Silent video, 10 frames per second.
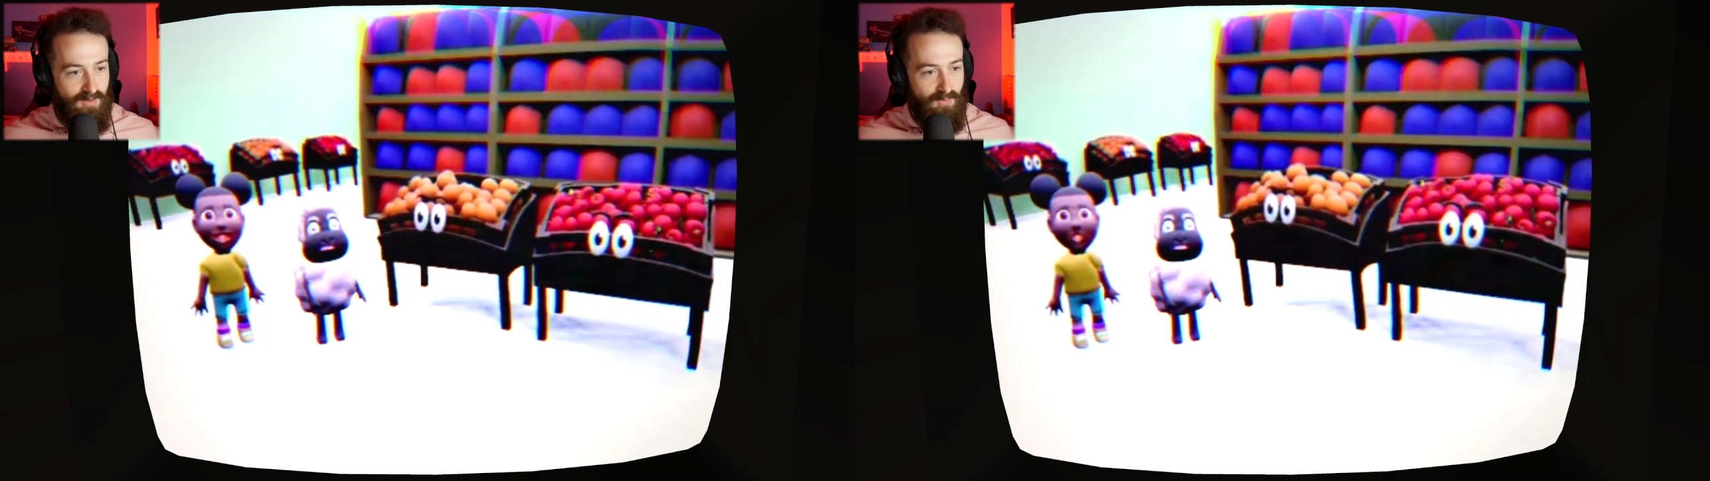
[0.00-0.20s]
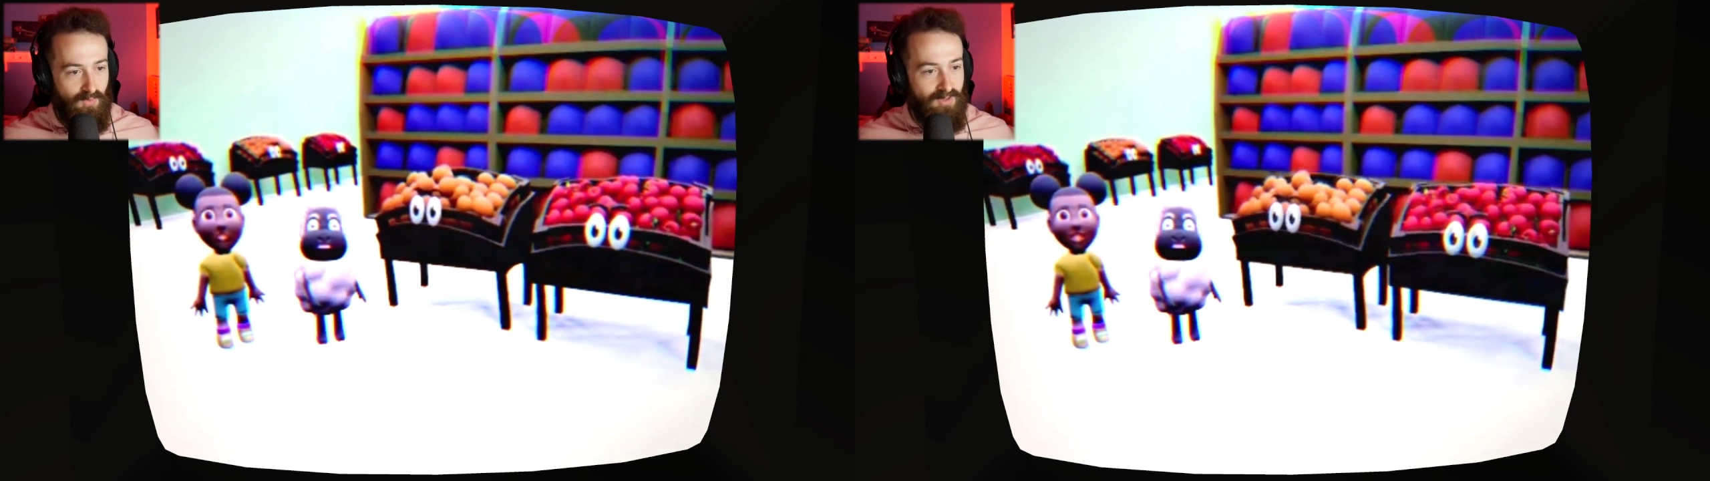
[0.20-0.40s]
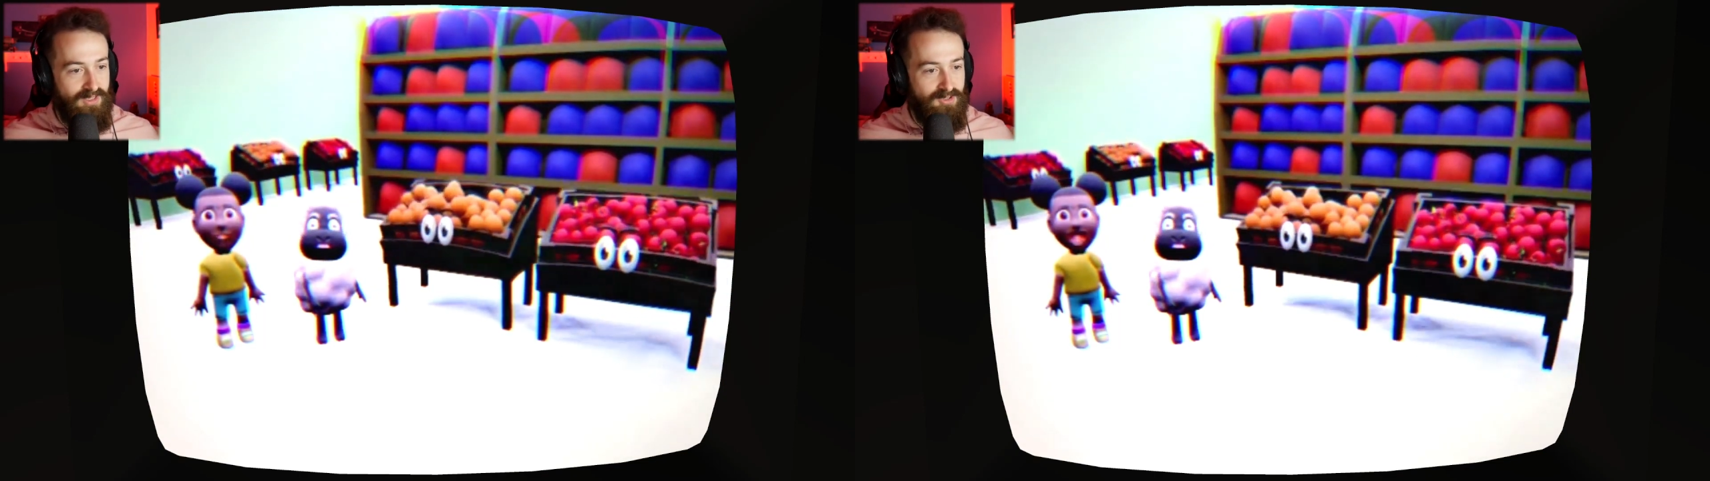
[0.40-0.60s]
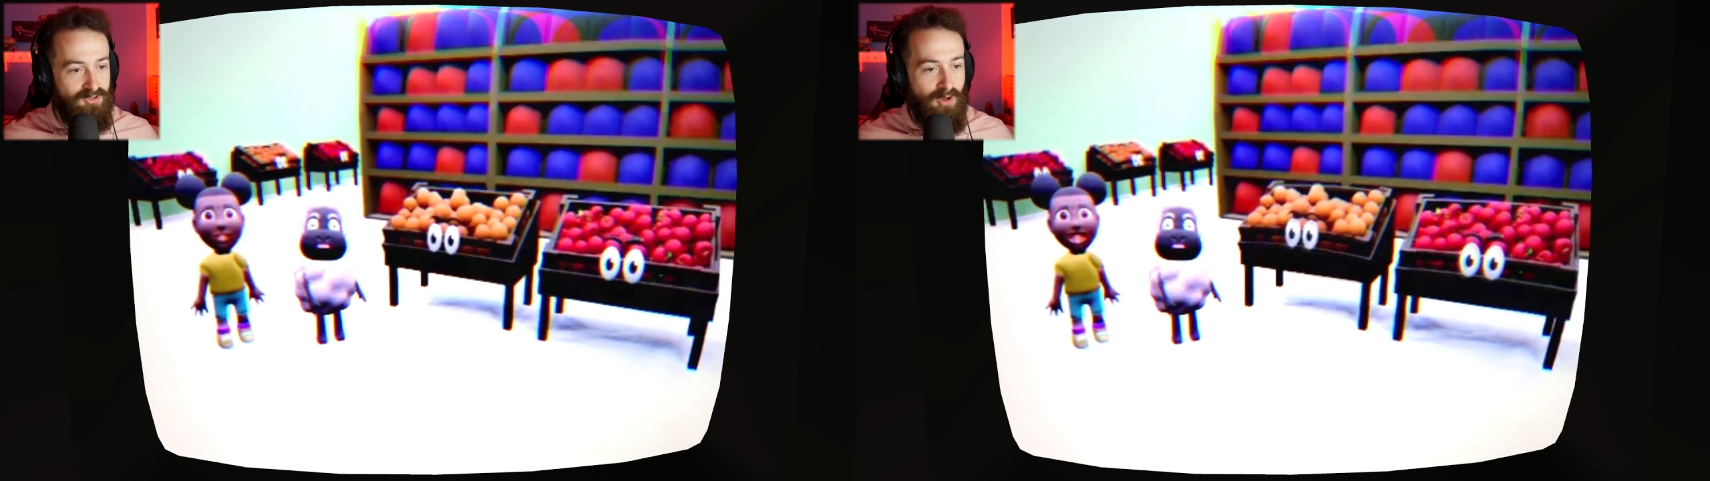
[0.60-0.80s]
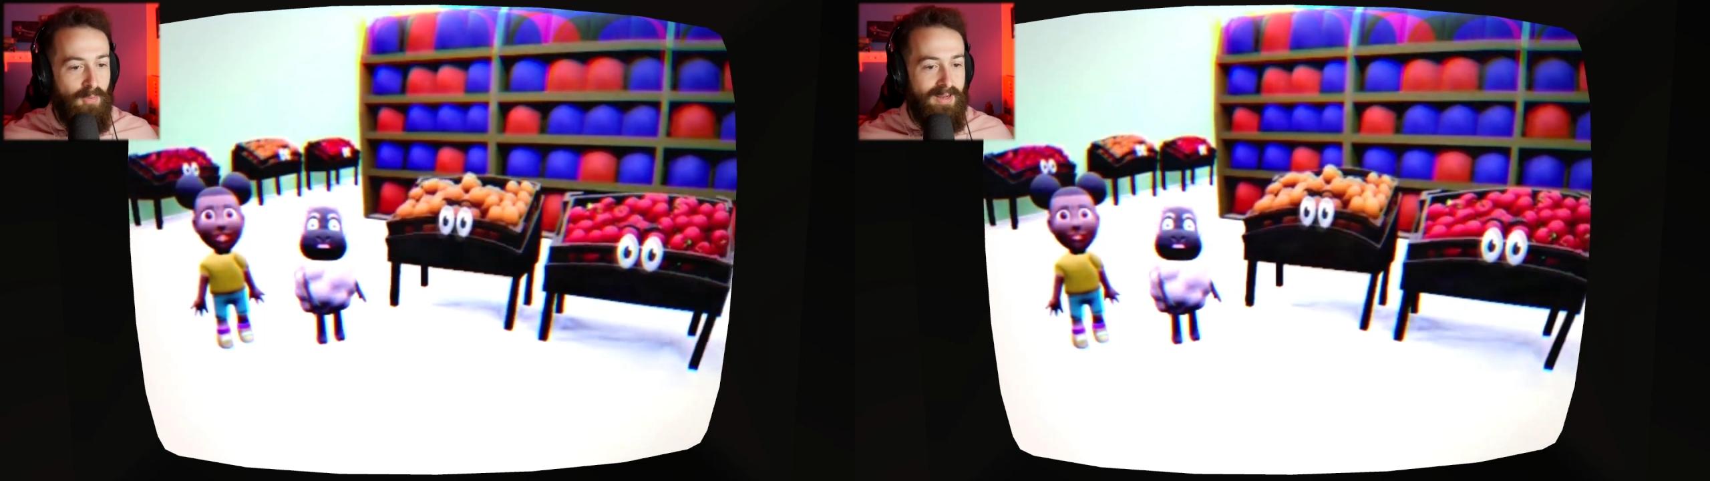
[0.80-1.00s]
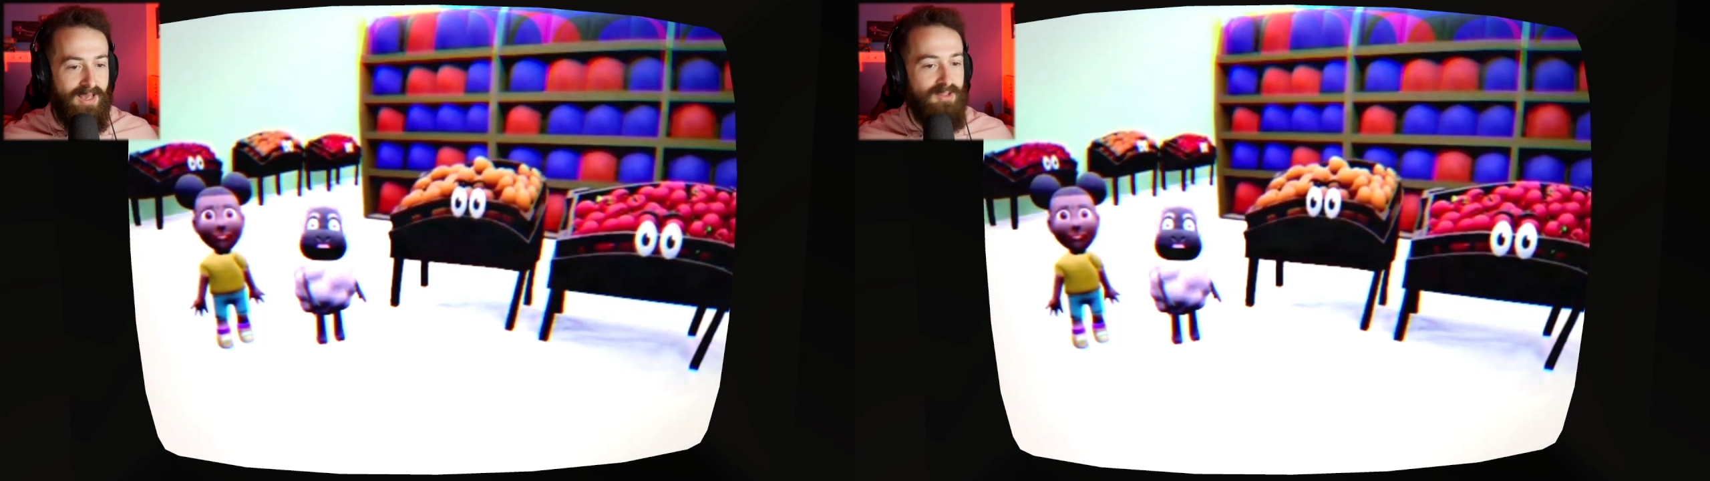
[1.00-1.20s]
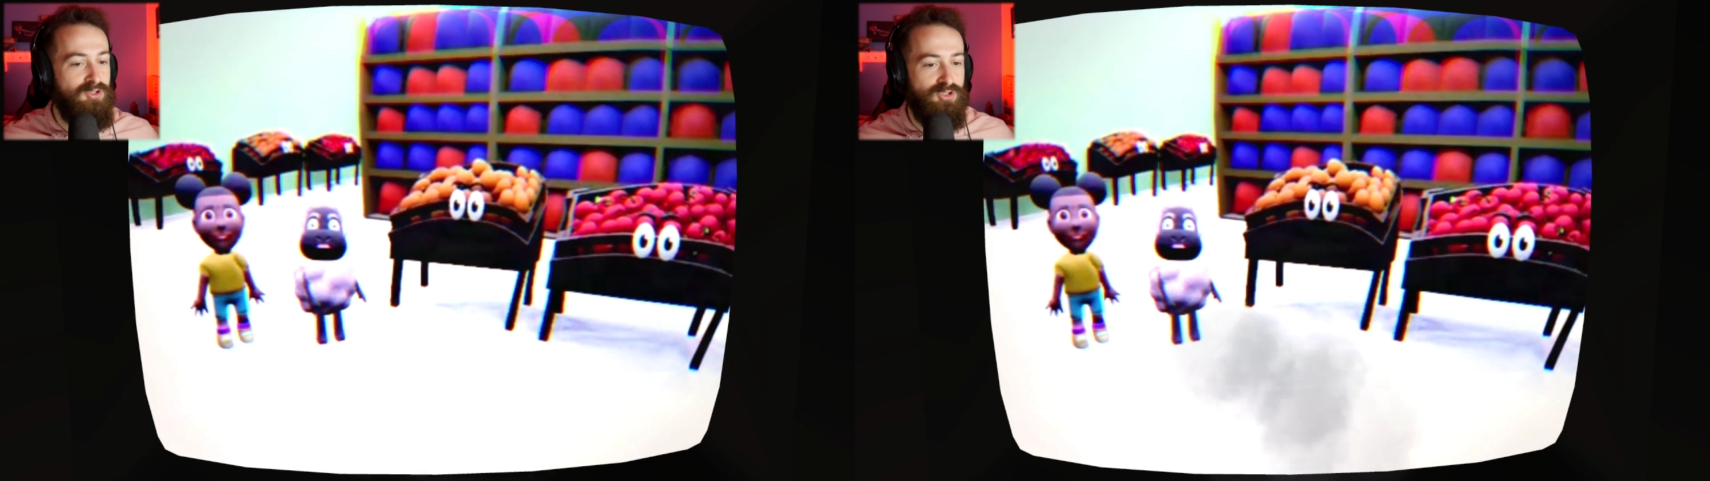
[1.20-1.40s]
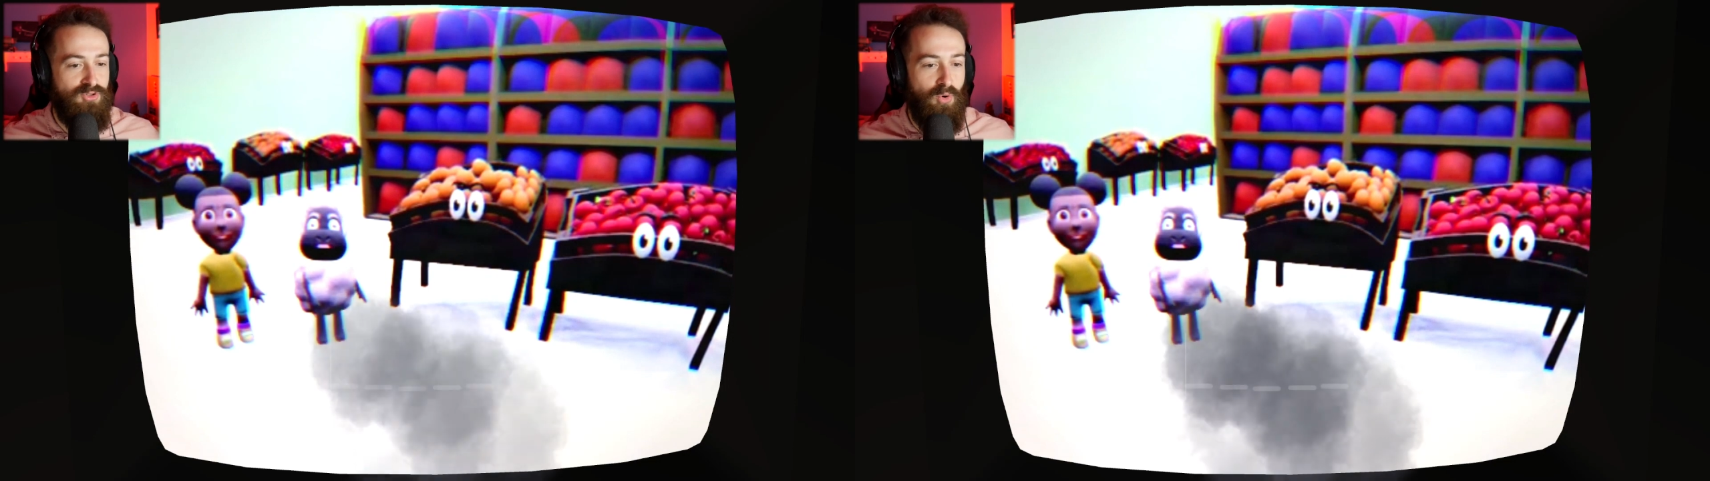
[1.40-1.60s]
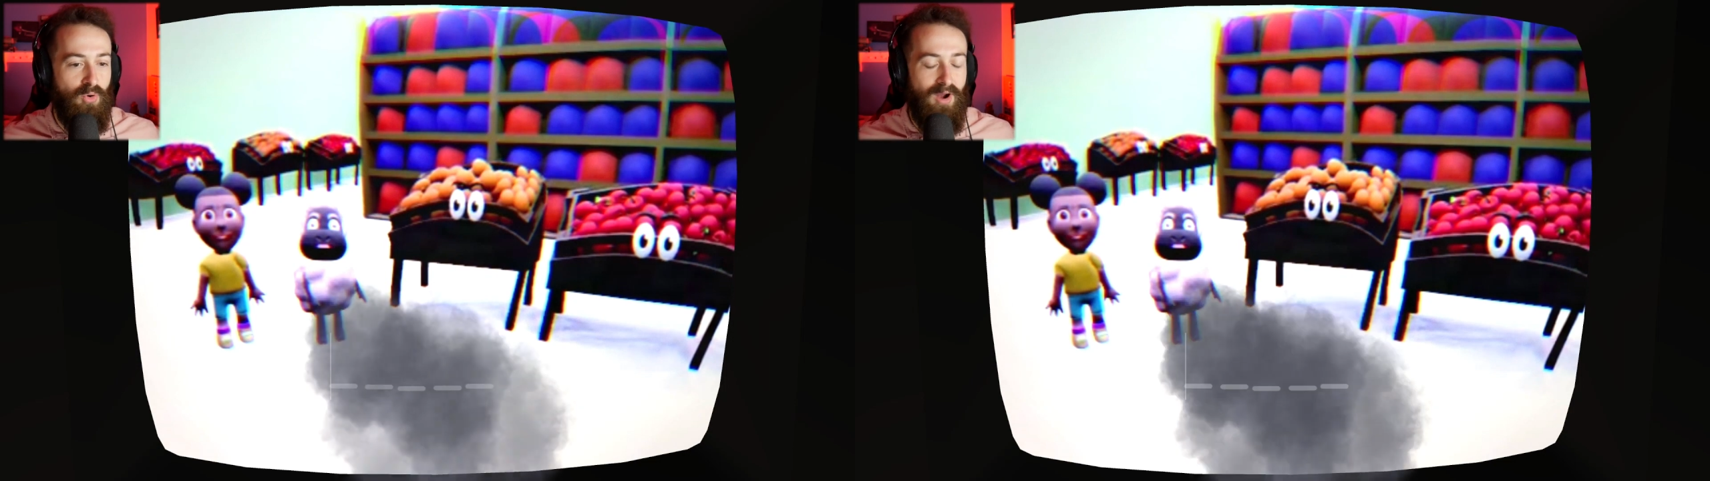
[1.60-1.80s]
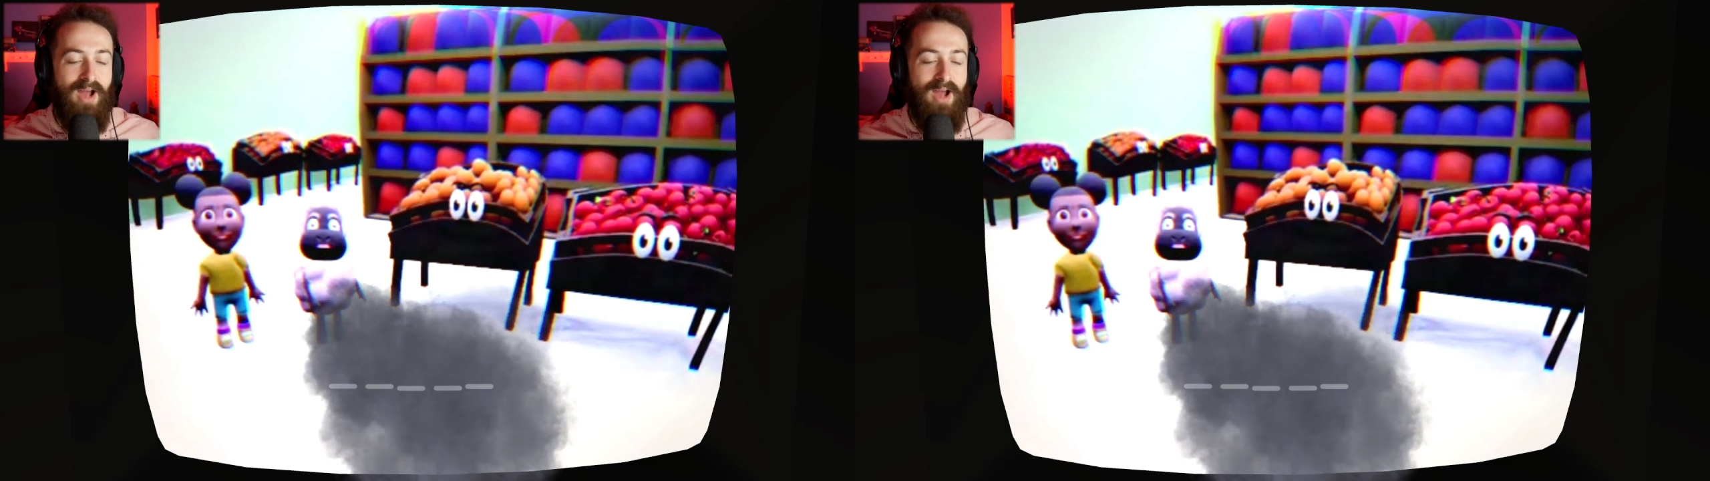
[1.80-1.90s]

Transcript: Can Wooly, there's nobody apples? in the store.